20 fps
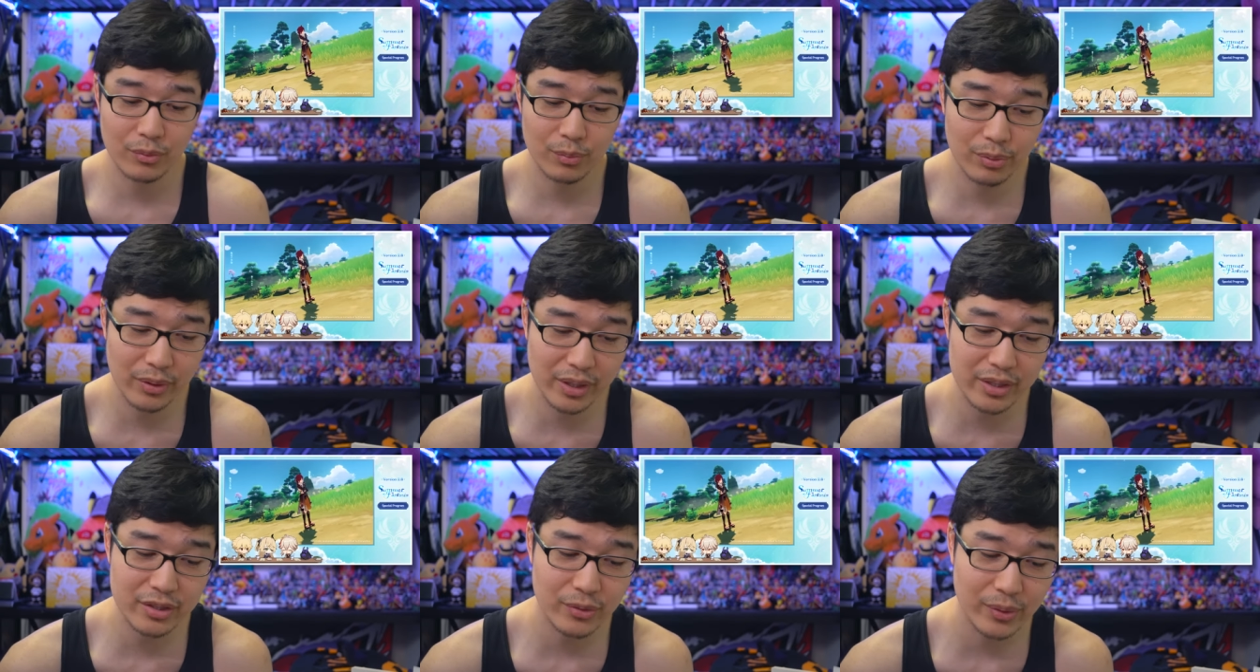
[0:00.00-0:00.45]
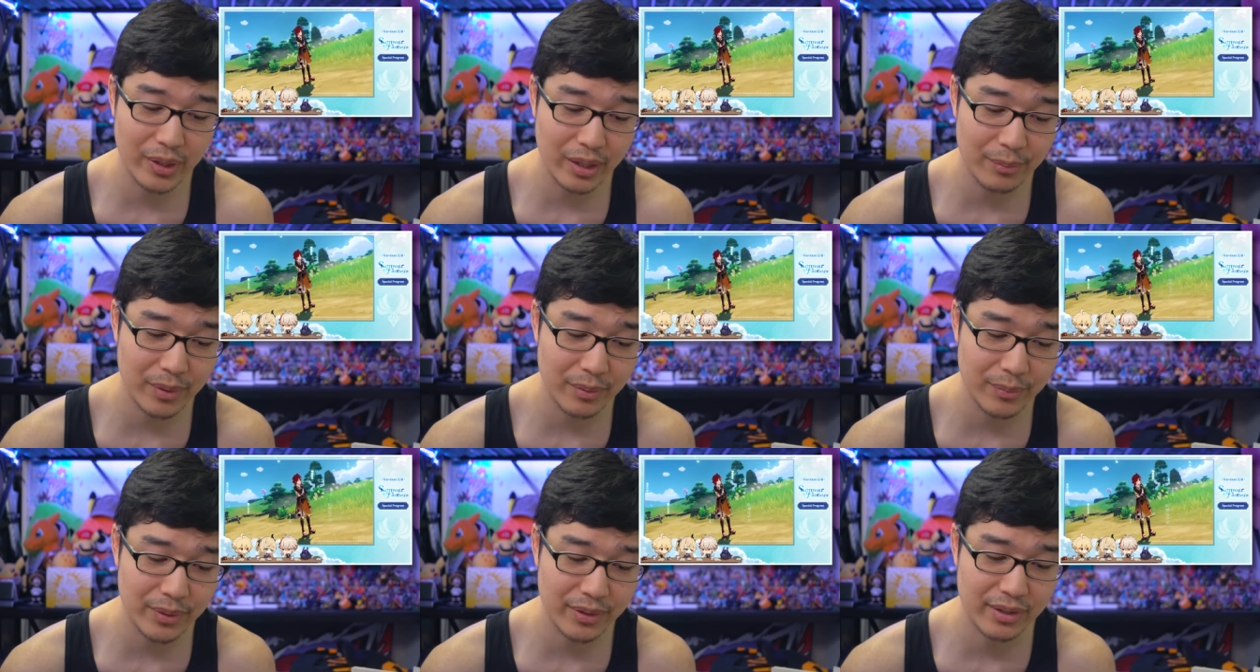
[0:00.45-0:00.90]
please correct
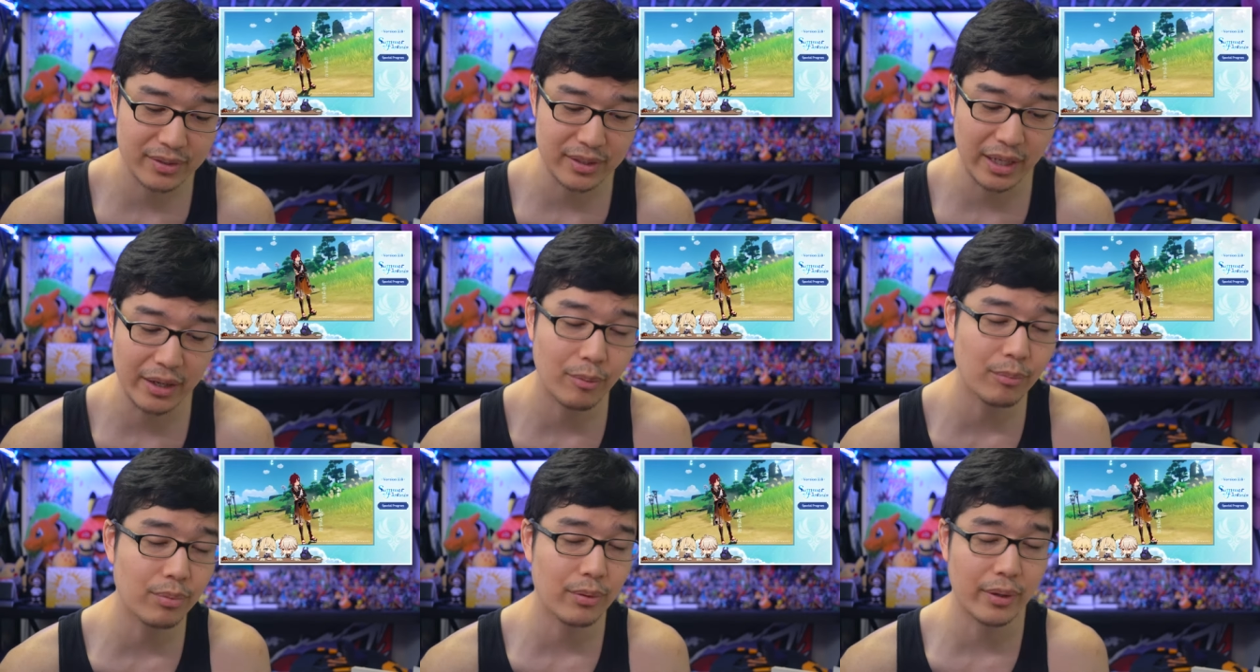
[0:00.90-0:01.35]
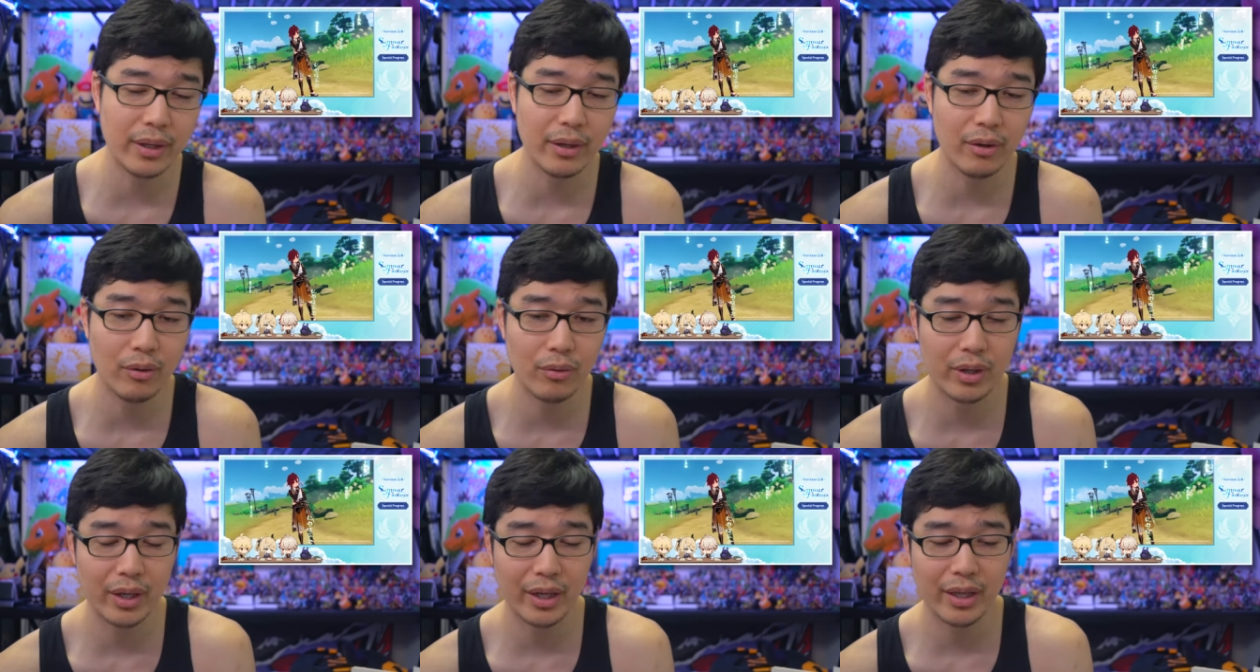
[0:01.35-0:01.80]
me because I don't play
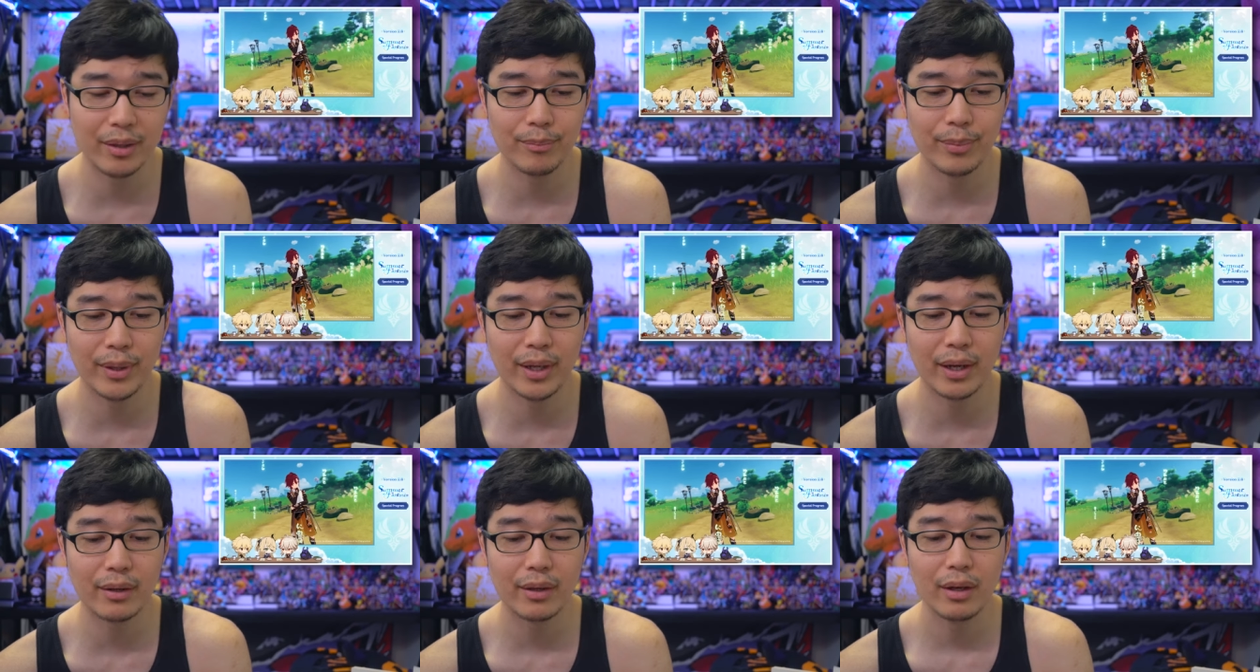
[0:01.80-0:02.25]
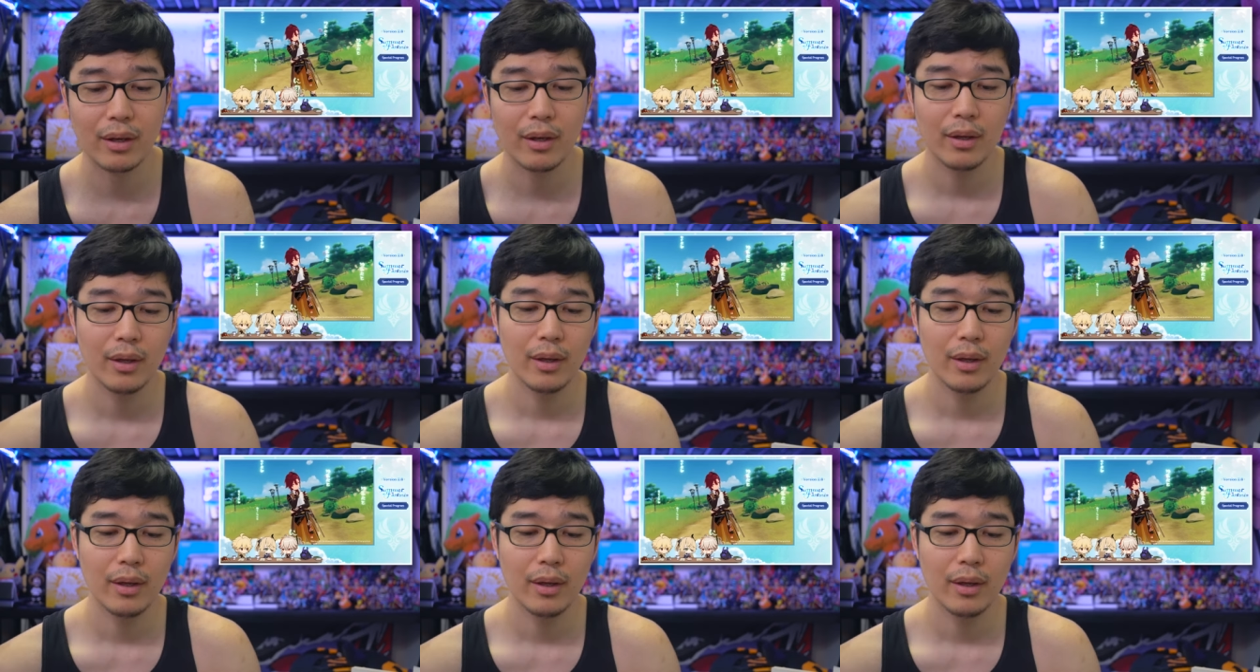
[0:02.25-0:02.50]
Honkai Impact